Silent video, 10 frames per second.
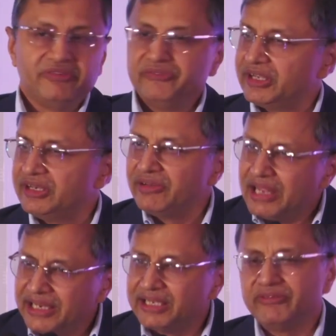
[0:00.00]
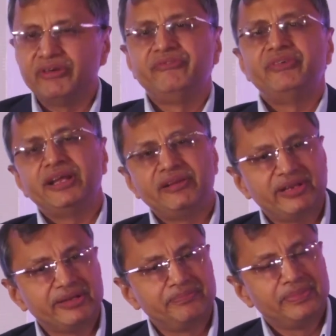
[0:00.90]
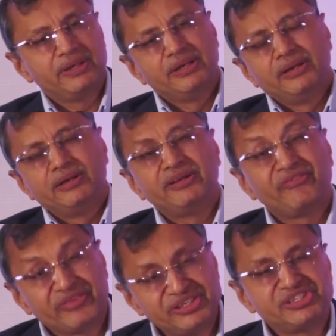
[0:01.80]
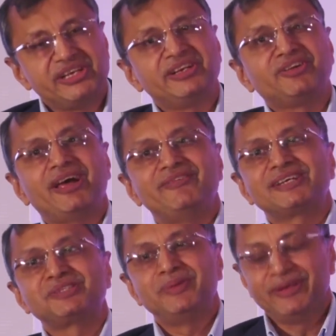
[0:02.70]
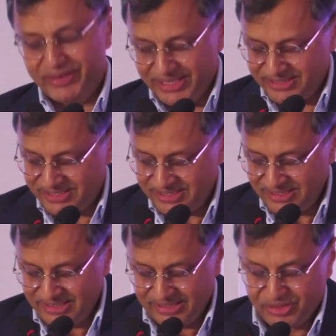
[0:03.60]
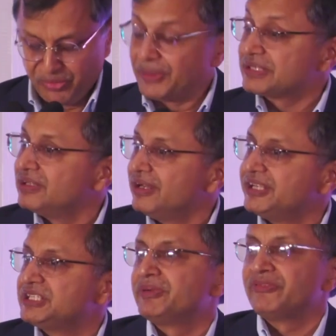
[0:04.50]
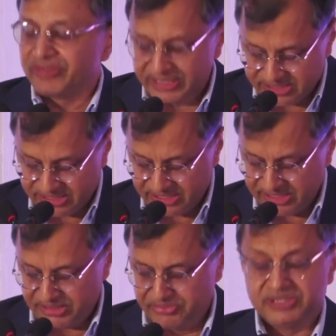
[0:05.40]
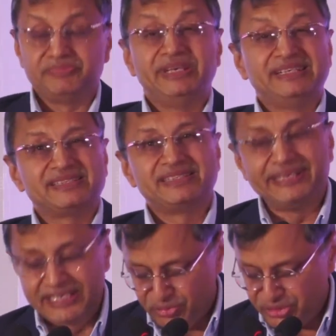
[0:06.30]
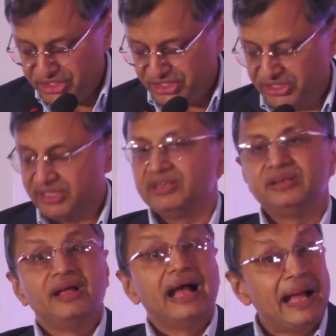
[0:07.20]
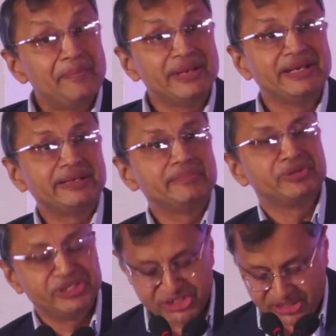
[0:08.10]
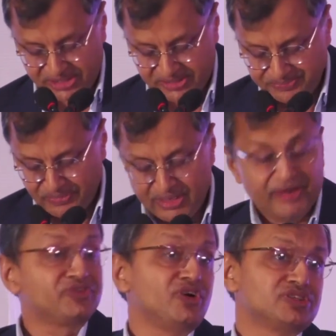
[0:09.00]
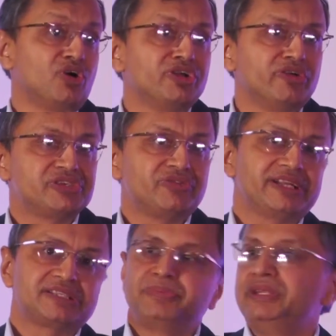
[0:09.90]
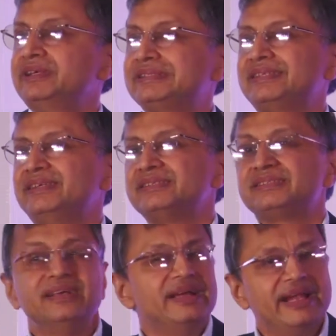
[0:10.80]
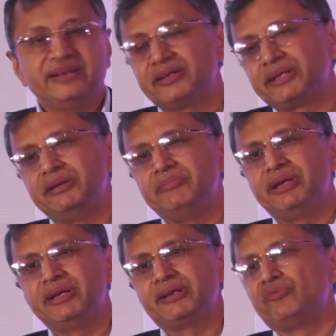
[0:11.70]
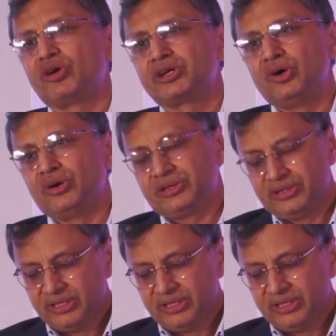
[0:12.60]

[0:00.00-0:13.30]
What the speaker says: we can really give a very, very differentiated driving experience to personalize preferences, be it the seating position, ambient temperature, of course, audio-visual experiences, entertainment, and whatnot.